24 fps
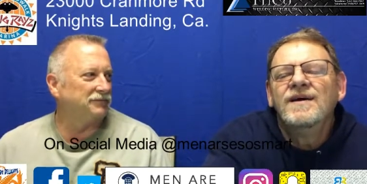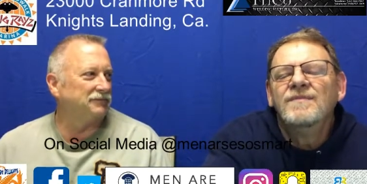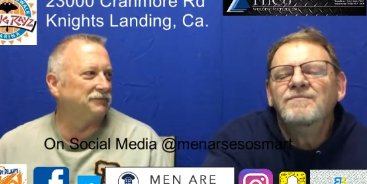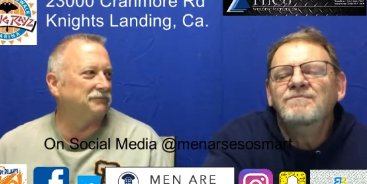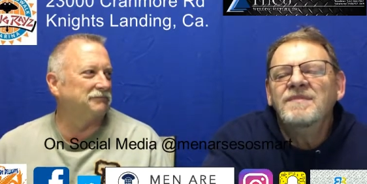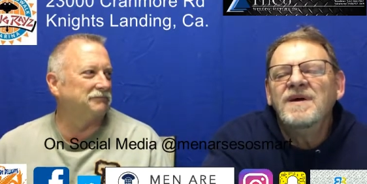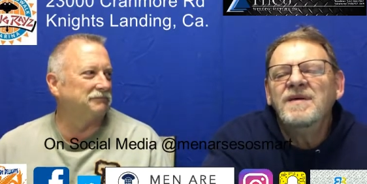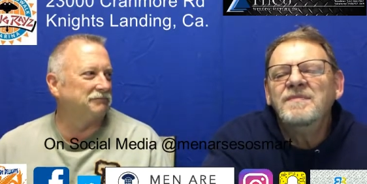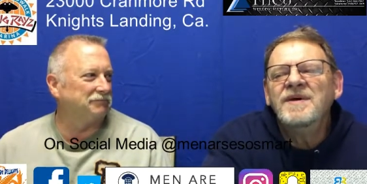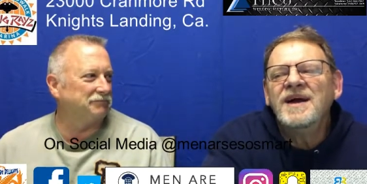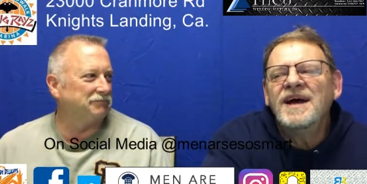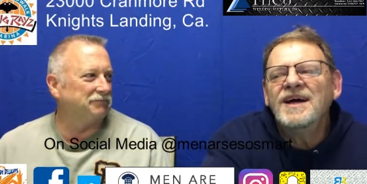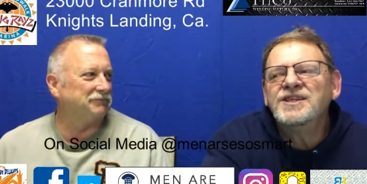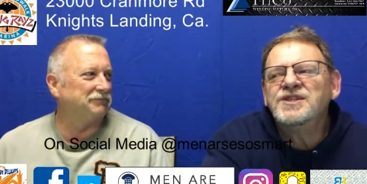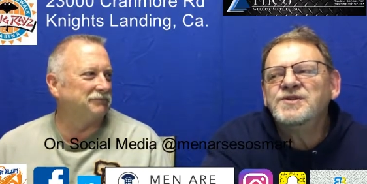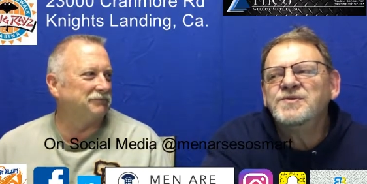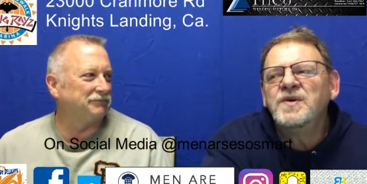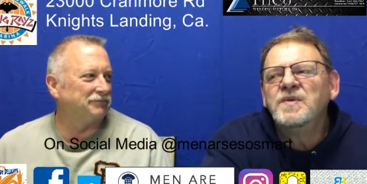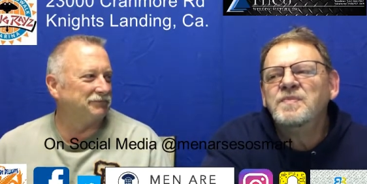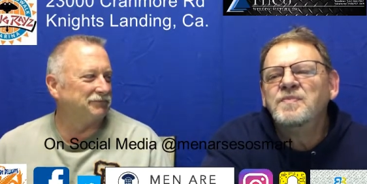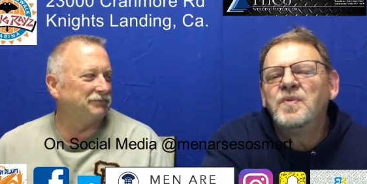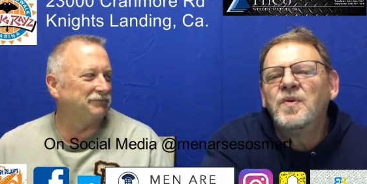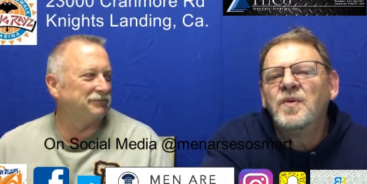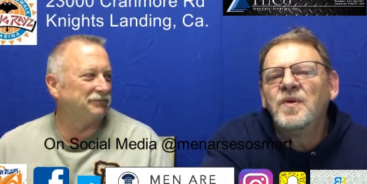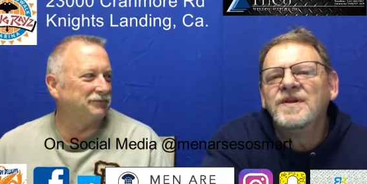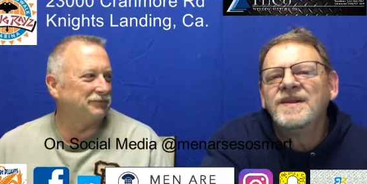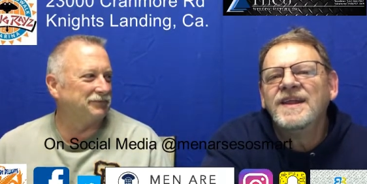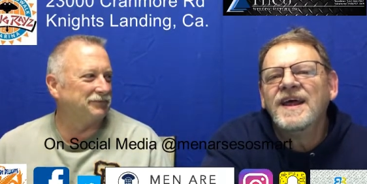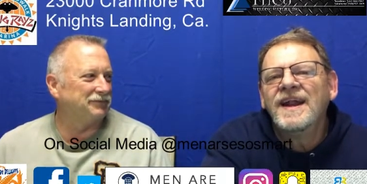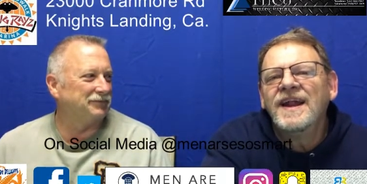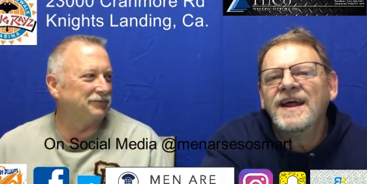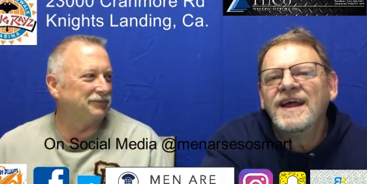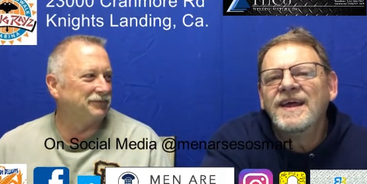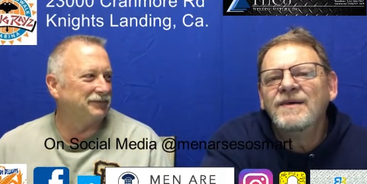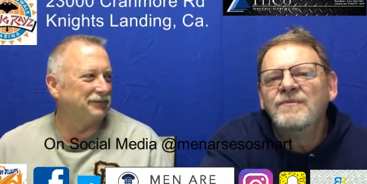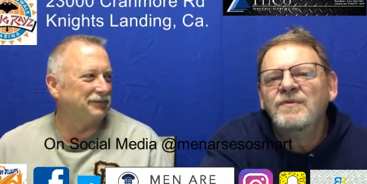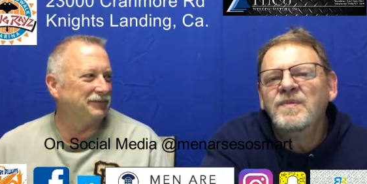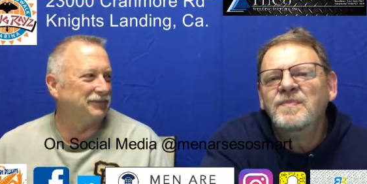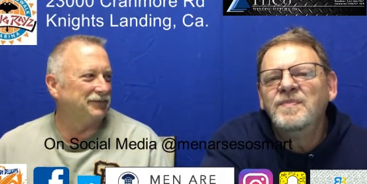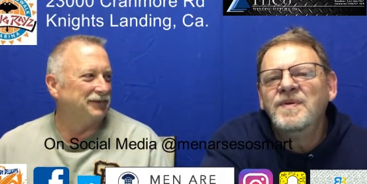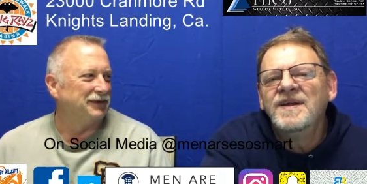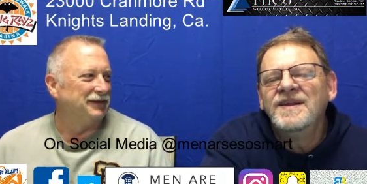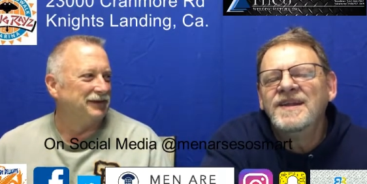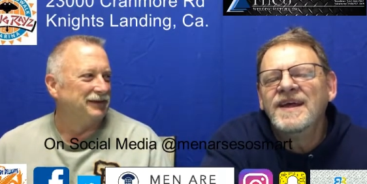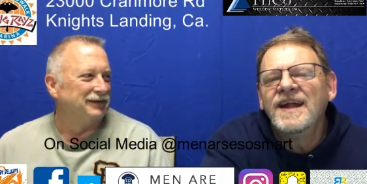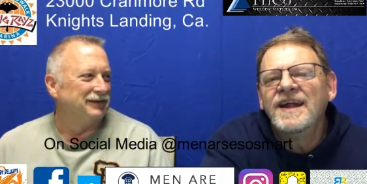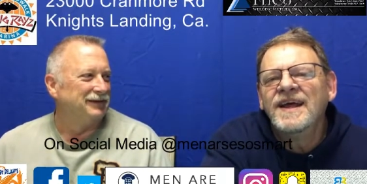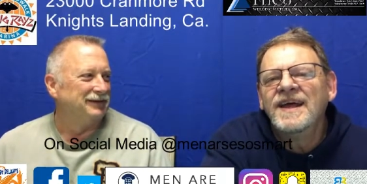Speaker 1: Maybe I should report that.
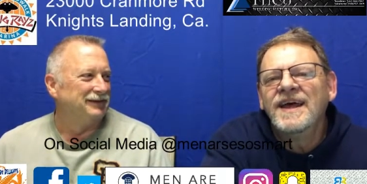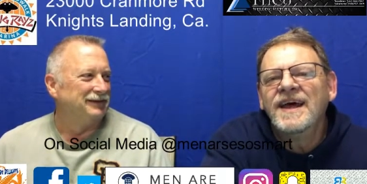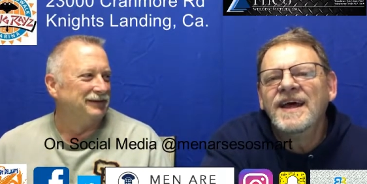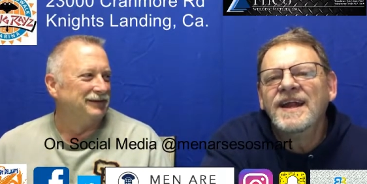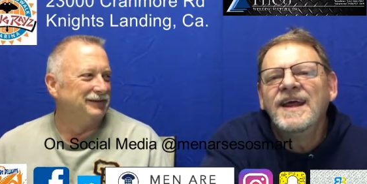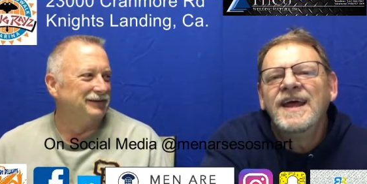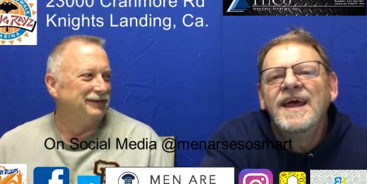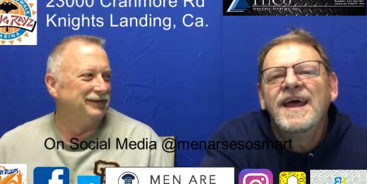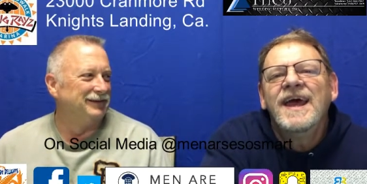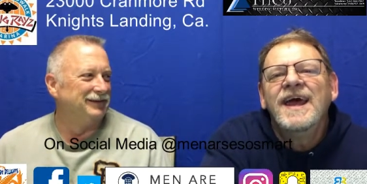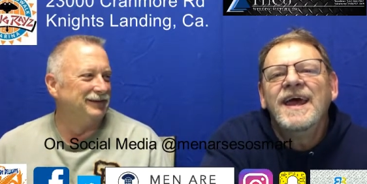Repeat that again.